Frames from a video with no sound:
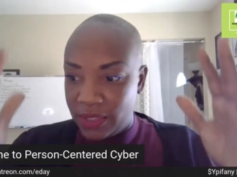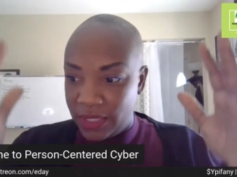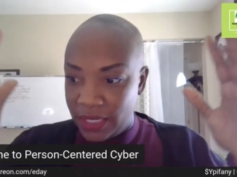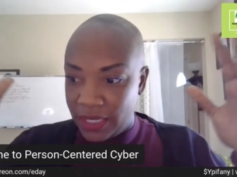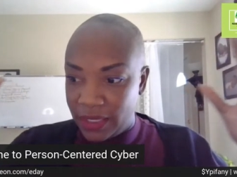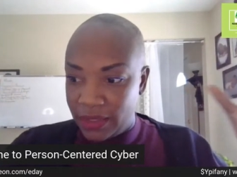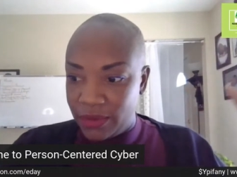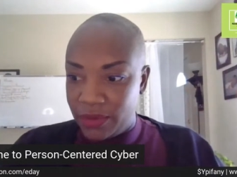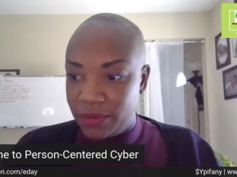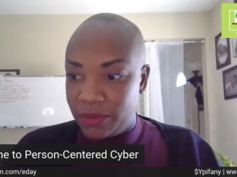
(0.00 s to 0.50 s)
They
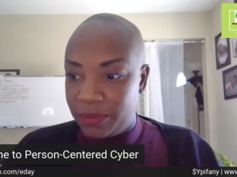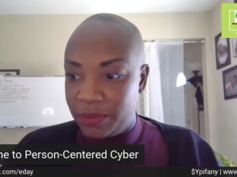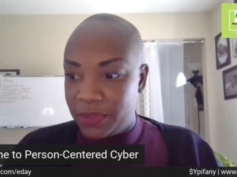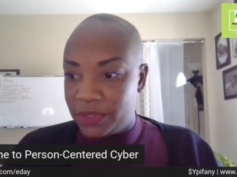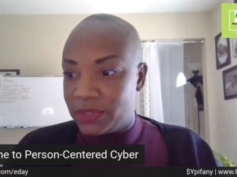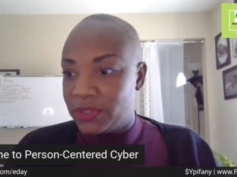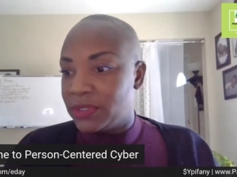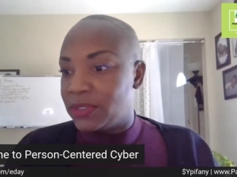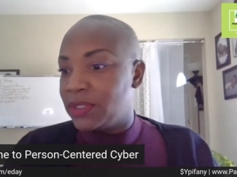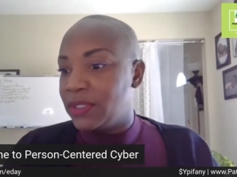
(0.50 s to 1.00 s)
got a whole
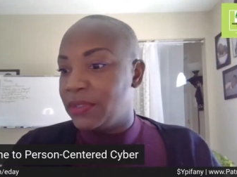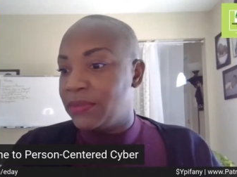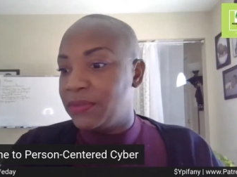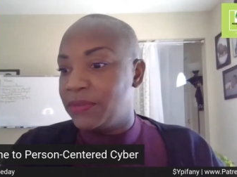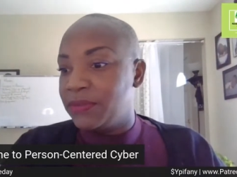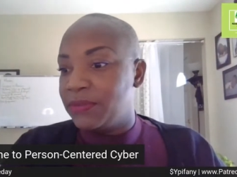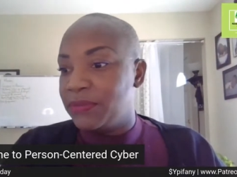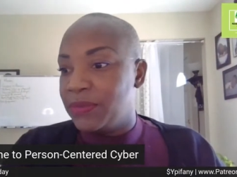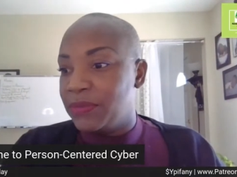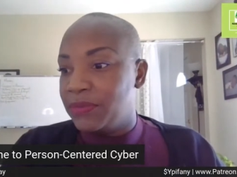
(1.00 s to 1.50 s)
bunch of stuff,
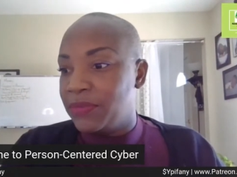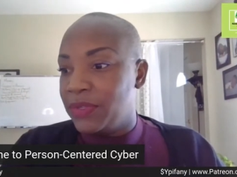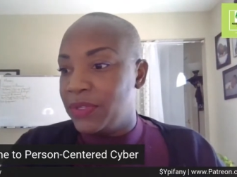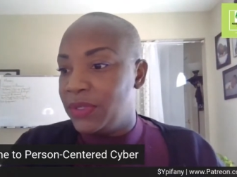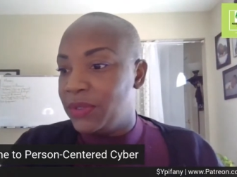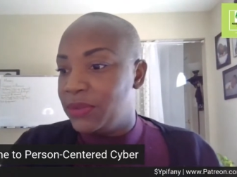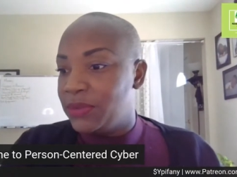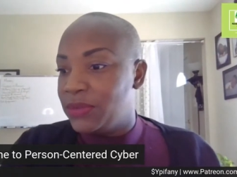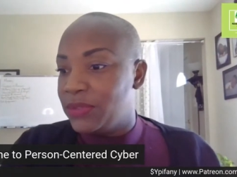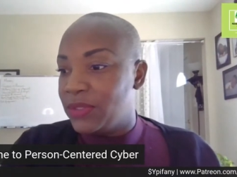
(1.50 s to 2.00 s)

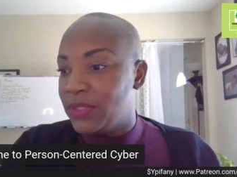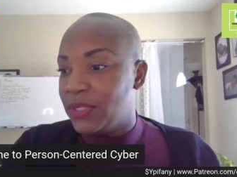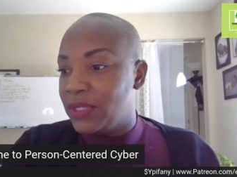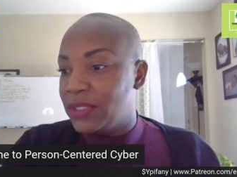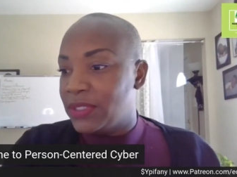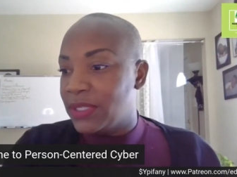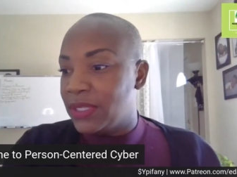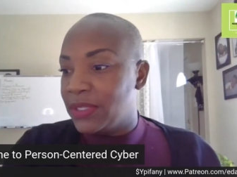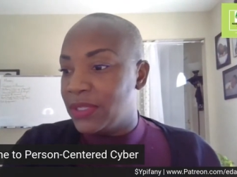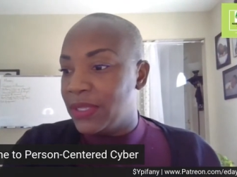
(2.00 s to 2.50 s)
videos and
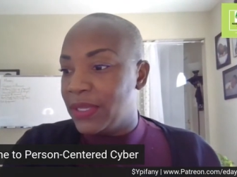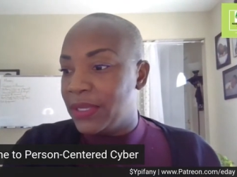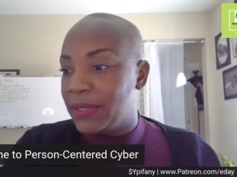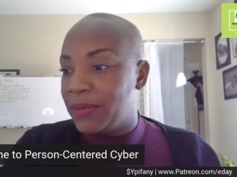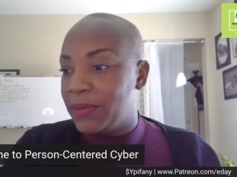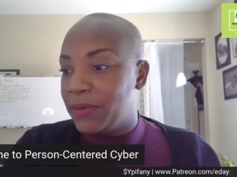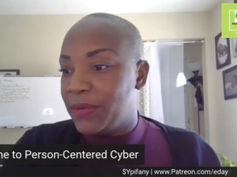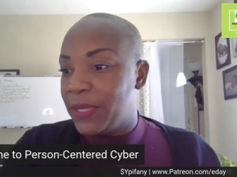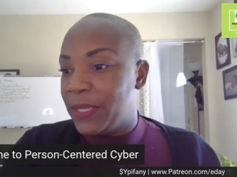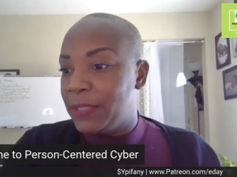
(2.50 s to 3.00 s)
things like that.
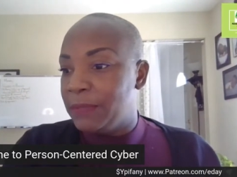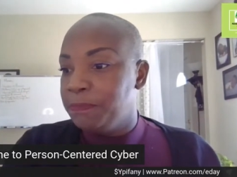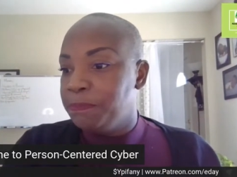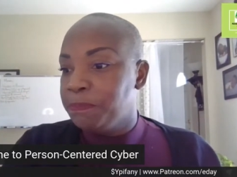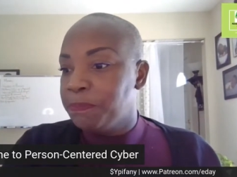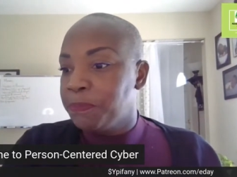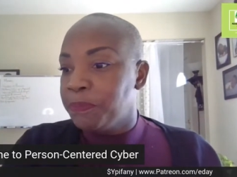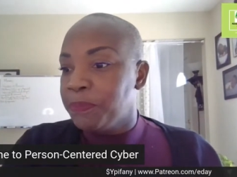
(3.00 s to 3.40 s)
Okay.